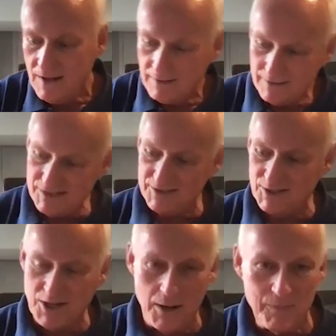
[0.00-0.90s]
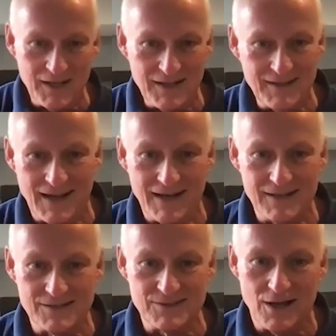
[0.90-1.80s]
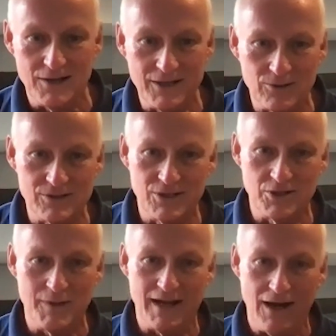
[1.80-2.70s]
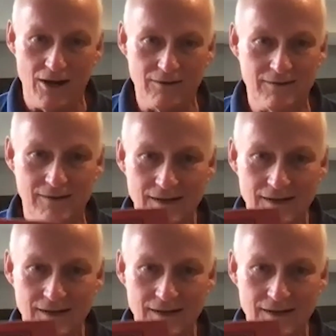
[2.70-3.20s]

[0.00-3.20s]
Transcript: This is a company that is near and dear to my heart.